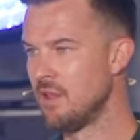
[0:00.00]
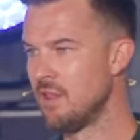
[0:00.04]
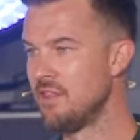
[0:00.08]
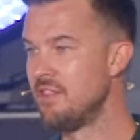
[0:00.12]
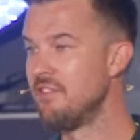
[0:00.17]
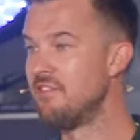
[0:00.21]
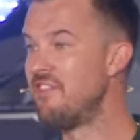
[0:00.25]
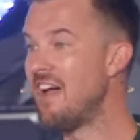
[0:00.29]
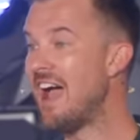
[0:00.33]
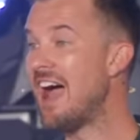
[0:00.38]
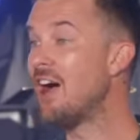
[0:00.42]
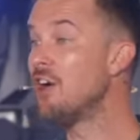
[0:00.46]

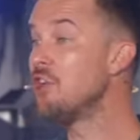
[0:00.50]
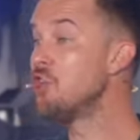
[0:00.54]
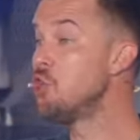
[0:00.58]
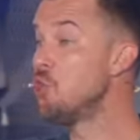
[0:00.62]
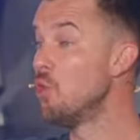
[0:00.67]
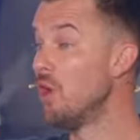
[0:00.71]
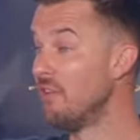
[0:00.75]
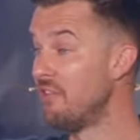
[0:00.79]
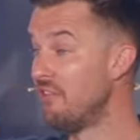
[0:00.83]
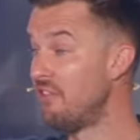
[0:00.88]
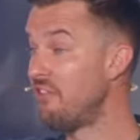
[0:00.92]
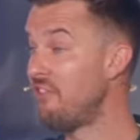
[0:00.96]
The
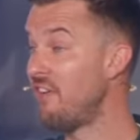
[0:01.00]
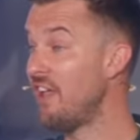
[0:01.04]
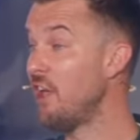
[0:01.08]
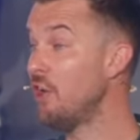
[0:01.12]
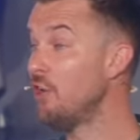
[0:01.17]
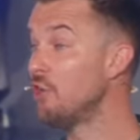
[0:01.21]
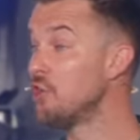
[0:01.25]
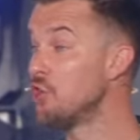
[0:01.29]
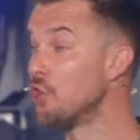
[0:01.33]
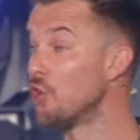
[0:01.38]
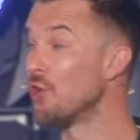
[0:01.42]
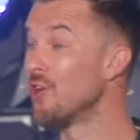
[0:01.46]
value of
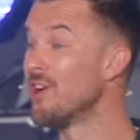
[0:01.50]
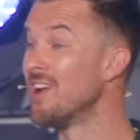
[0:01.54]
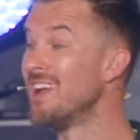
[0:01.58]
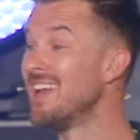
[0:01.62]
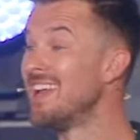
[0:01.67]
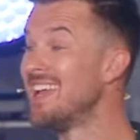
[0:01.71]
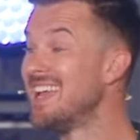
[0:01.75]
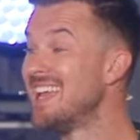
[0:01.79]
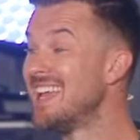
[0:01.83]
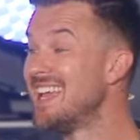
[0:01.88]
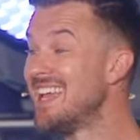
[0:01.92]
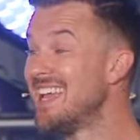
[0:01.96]
failure
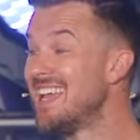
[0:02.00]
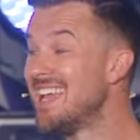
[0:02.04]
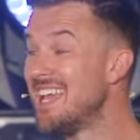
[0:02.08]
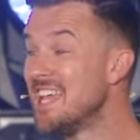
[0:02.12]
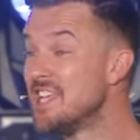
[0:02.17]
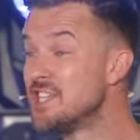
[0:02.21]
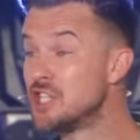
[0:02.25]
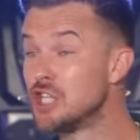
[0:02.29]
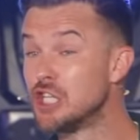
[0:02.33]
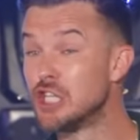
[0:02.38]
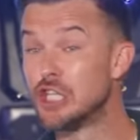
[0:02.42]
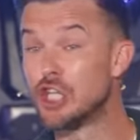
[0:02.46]

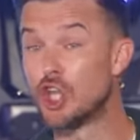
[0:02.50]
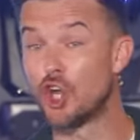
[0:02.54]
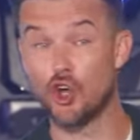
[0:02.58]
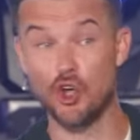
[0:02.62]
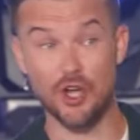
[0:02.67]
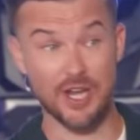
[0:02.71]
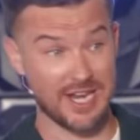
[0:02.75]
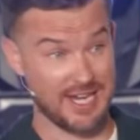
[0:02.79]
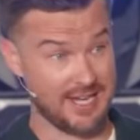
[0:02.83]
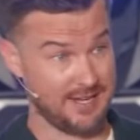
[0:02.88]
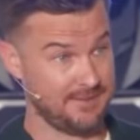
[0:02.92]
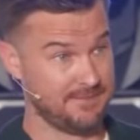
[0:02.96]
is
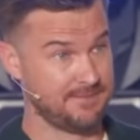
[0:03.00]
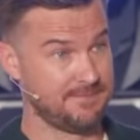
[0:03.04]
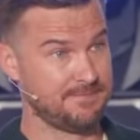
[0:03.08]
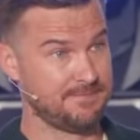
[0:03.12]
learning.